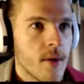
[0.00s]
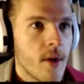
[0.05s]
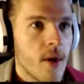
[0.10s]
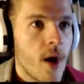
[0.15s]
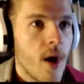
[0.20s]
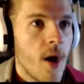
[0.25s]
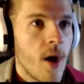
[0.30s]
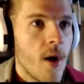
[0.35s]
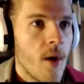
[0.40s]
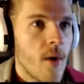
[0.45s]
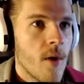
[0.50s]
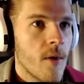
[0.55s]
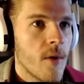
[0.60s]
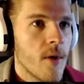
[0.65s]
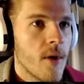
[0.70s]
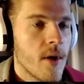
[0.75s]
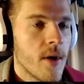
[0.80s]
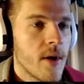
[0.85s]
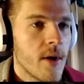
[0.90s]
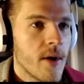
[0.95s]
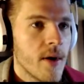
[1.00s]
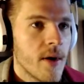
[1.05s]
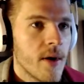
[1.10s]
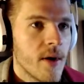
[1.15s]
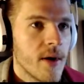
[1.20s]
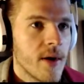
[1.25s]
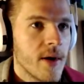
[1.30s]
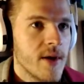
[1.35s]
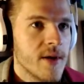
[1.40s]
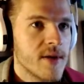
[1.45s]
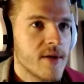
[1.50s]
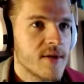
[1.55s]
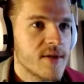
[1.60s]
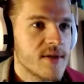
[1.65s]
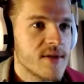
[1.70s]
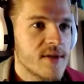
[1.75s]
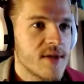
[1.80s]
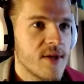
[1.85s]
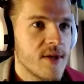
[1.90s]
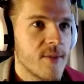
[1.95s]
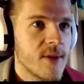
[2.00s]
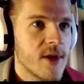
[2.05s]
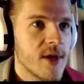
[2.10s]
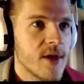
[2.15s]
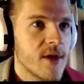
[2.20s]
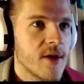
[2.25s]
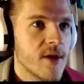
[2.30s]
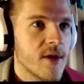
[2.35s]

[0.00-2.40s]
Oh! He didn't see me!